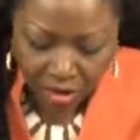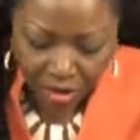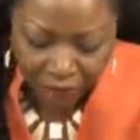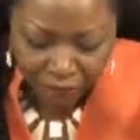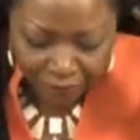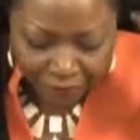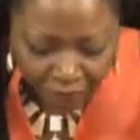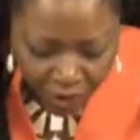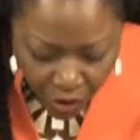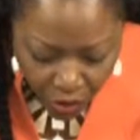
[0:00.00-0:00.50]
the
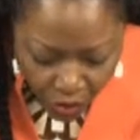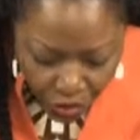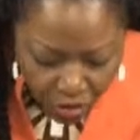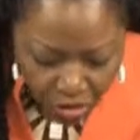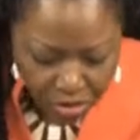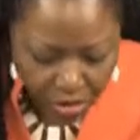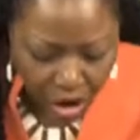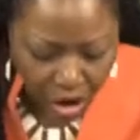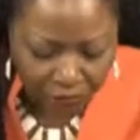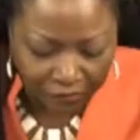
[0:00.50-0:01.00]

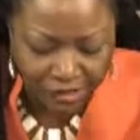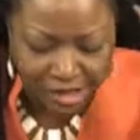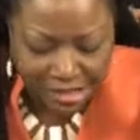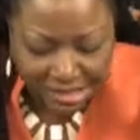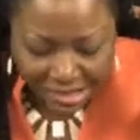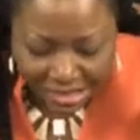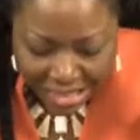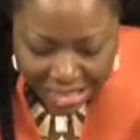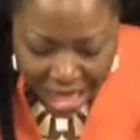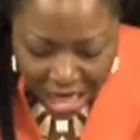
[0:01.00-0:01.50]
views of the
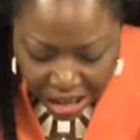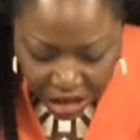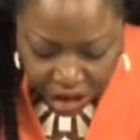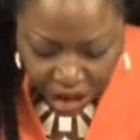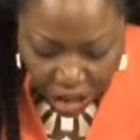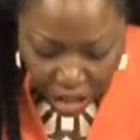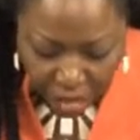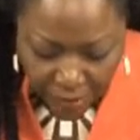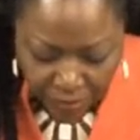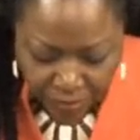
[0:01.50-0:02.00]

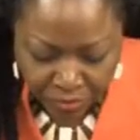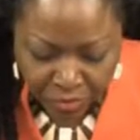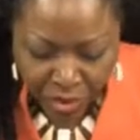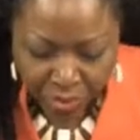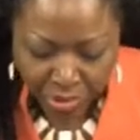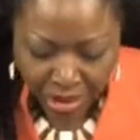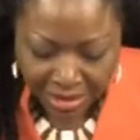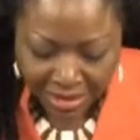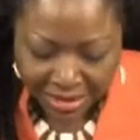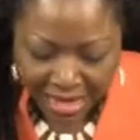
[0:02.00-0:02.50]
teacher,
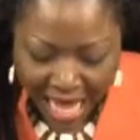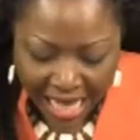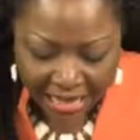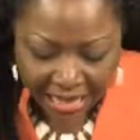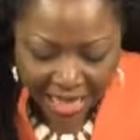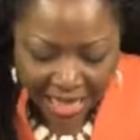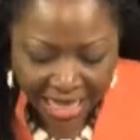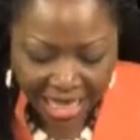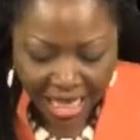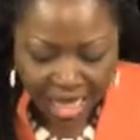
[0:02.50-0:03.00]
but
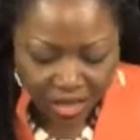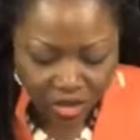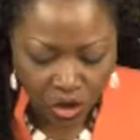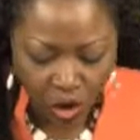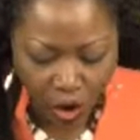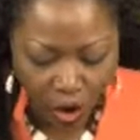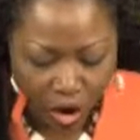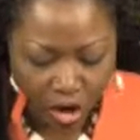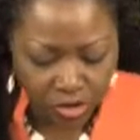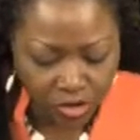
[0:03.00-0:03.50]
that he is
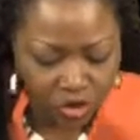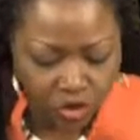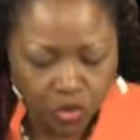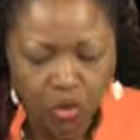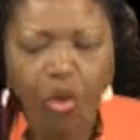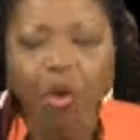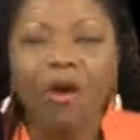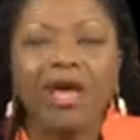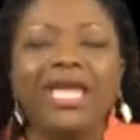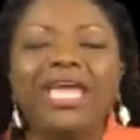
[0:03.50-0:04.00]

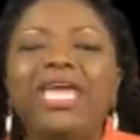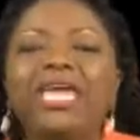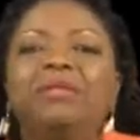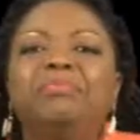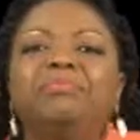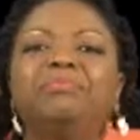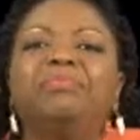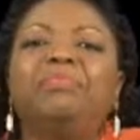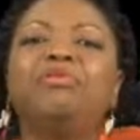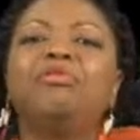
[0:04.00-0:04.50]
also
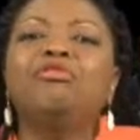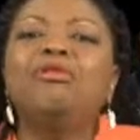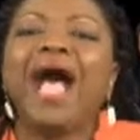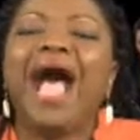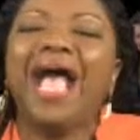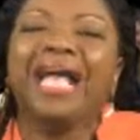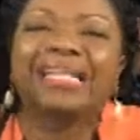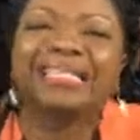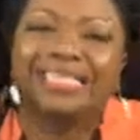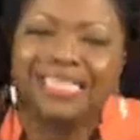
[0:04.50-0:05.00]
in
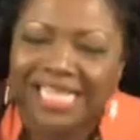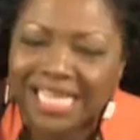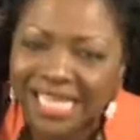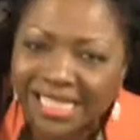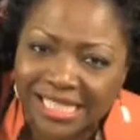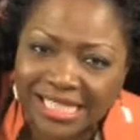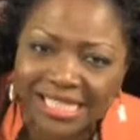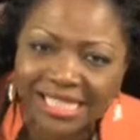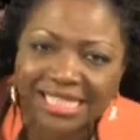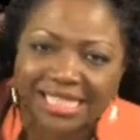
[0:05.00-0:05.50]

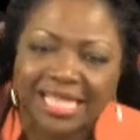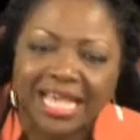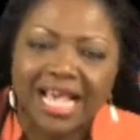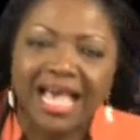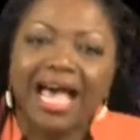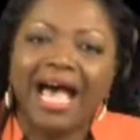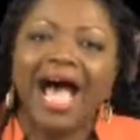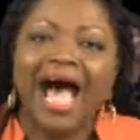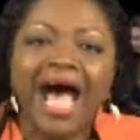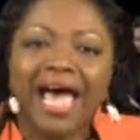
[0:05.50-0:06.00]
practice
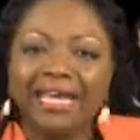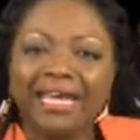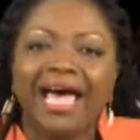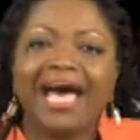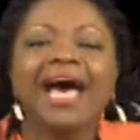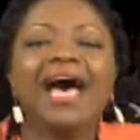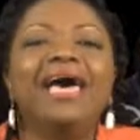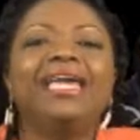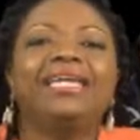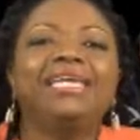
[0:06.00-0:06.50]
an
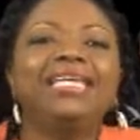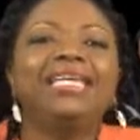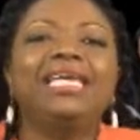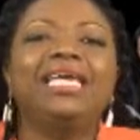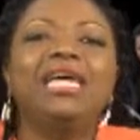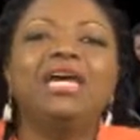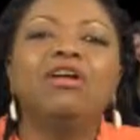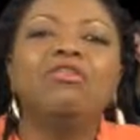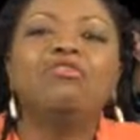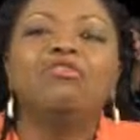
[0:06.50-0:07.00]

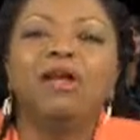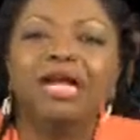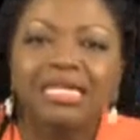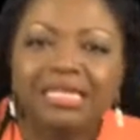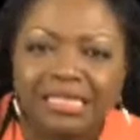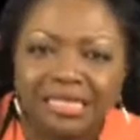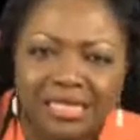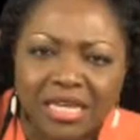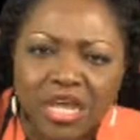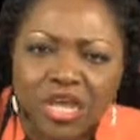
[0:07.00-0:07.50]

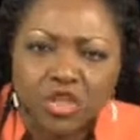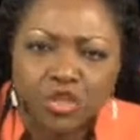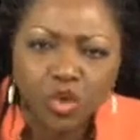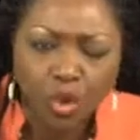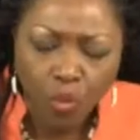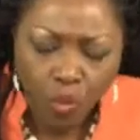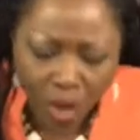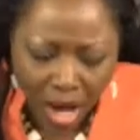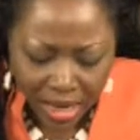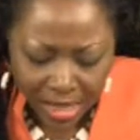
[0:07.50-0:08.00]
adherent.
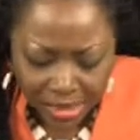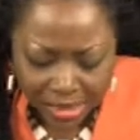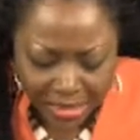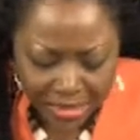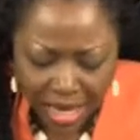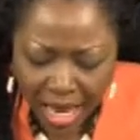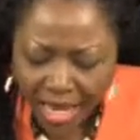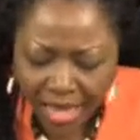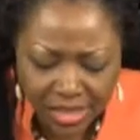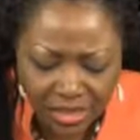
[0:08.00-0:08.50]
So what he's
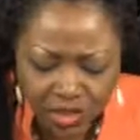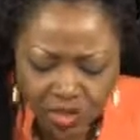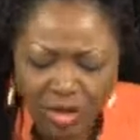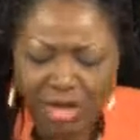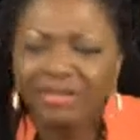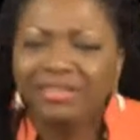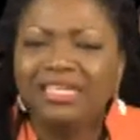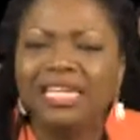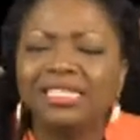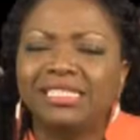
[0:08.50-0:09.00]
saying is
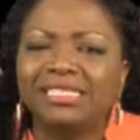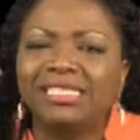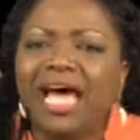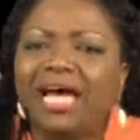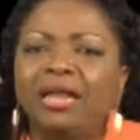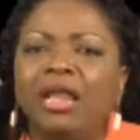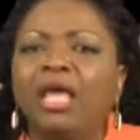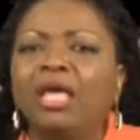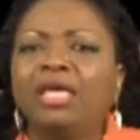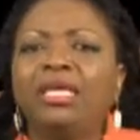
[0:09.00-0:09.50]
not just
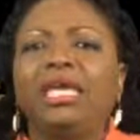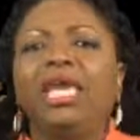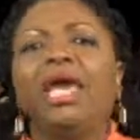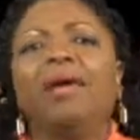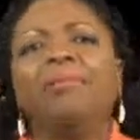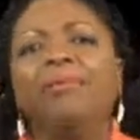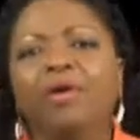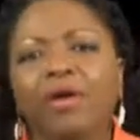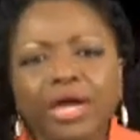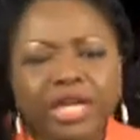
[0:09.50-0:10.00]
that,
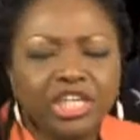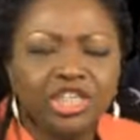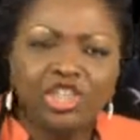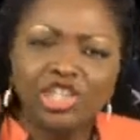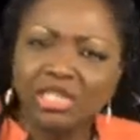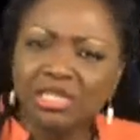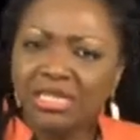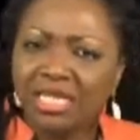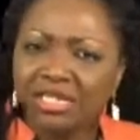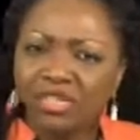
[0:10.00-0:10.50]
yeah, boy,
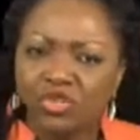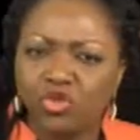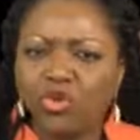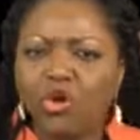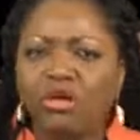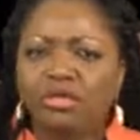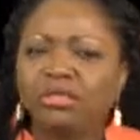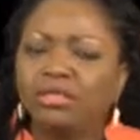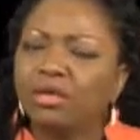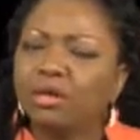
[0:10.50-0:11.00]
Jesus
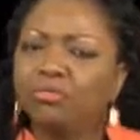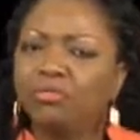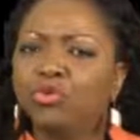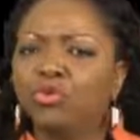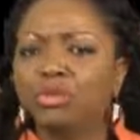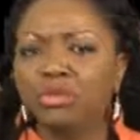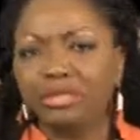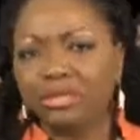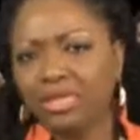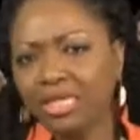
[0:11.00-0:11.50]
taught some
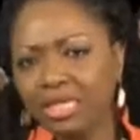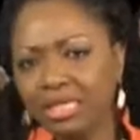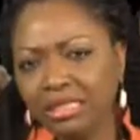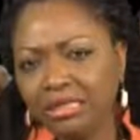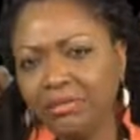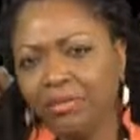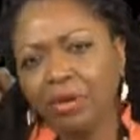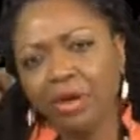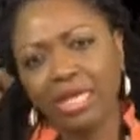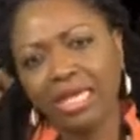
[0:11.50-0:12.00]
good
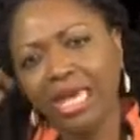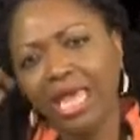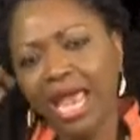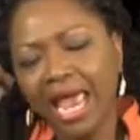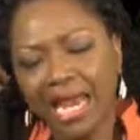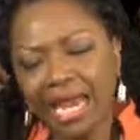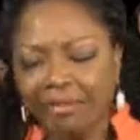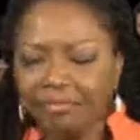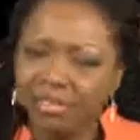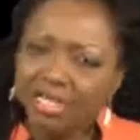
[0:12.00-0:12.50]
things, boy.
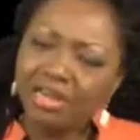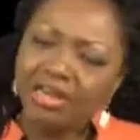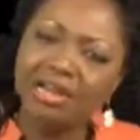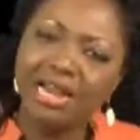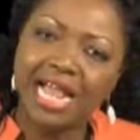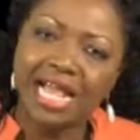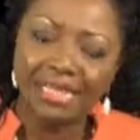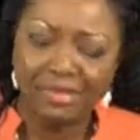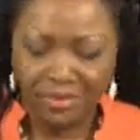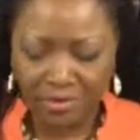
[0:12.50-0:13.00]
Yeah, them things
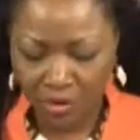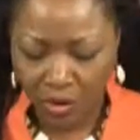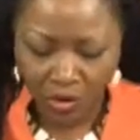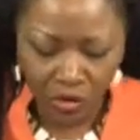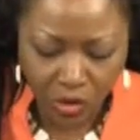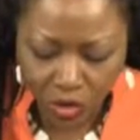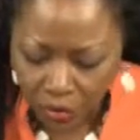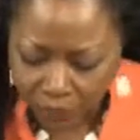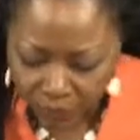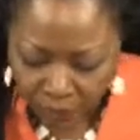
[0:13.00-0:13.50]
are
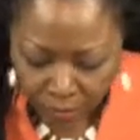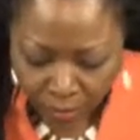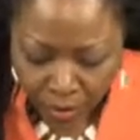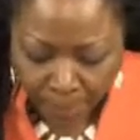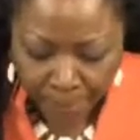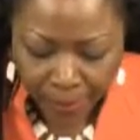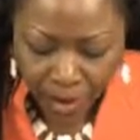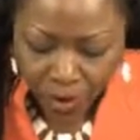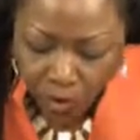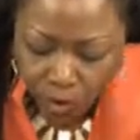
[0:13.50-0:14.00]
some good.
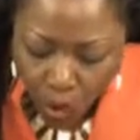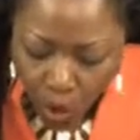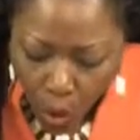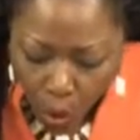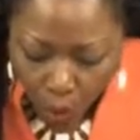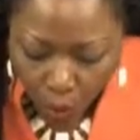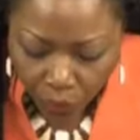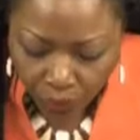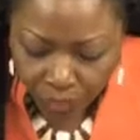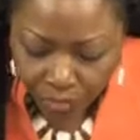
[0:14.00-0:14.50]
But
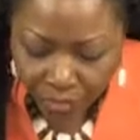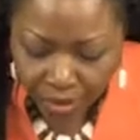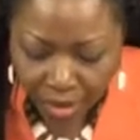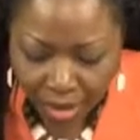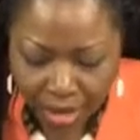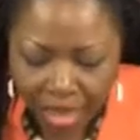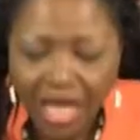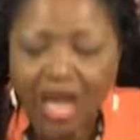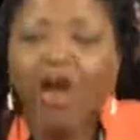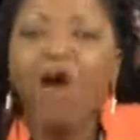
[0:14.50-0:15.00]
no,
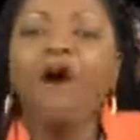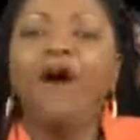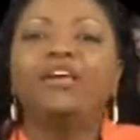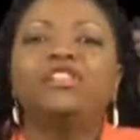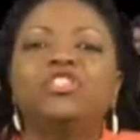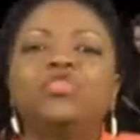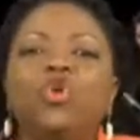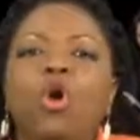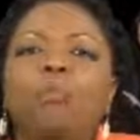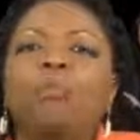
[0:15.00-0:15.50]
he
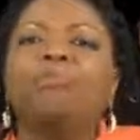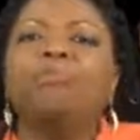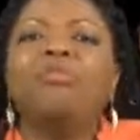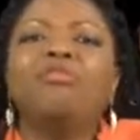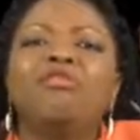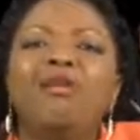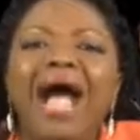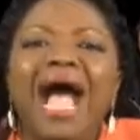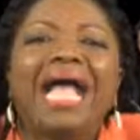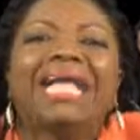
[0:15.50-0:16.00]
also
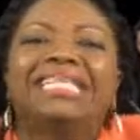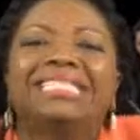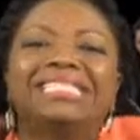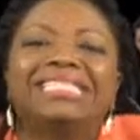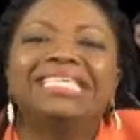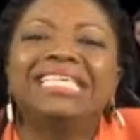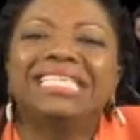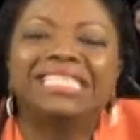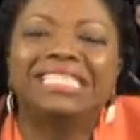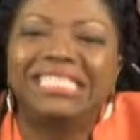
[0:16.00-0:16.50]

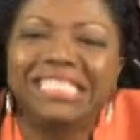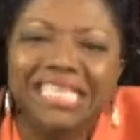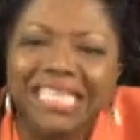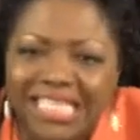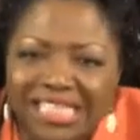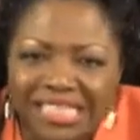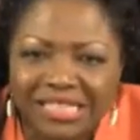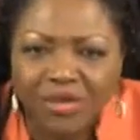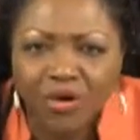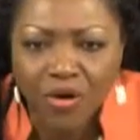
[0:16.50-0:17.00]

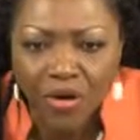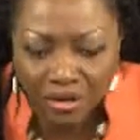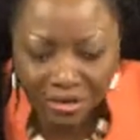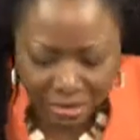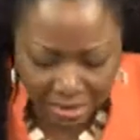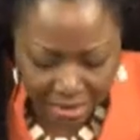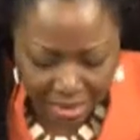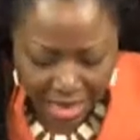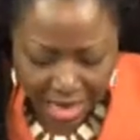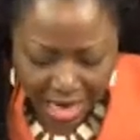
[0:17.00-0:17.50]
practices
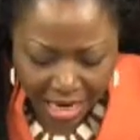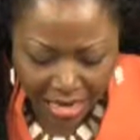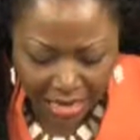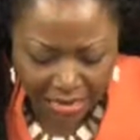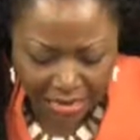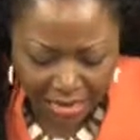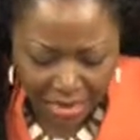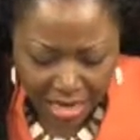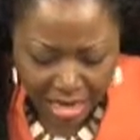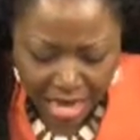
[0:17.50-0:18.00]
those
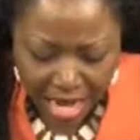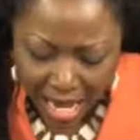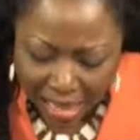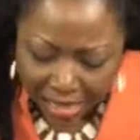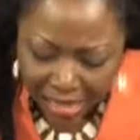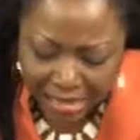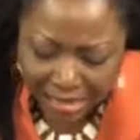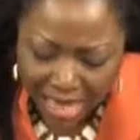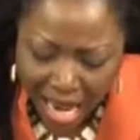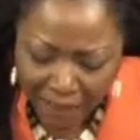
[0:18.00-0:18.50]
things. A
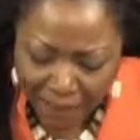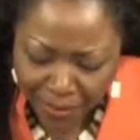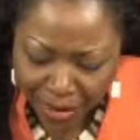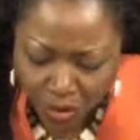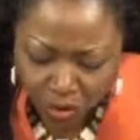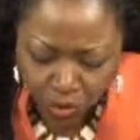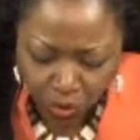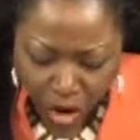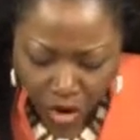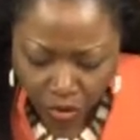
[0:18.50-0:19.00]
disciple
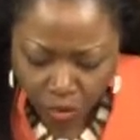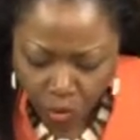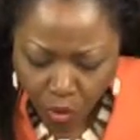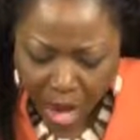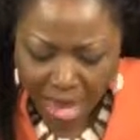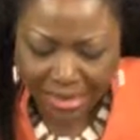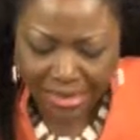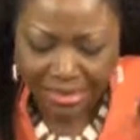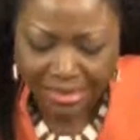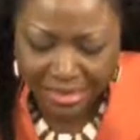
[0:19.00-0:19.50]
is one who
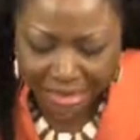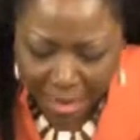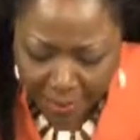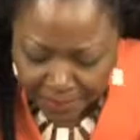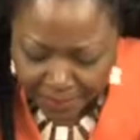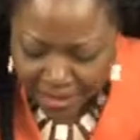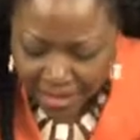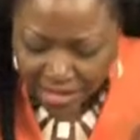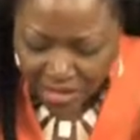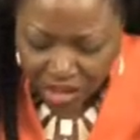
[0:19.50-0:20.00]

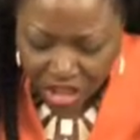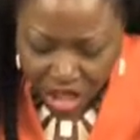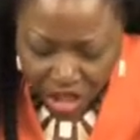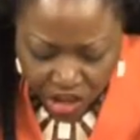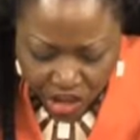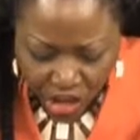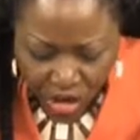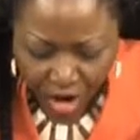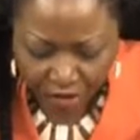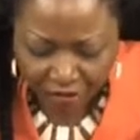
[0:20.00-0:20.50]
accepts the
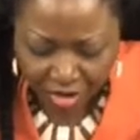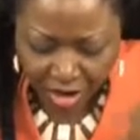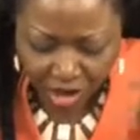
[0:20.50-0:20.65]
teaching of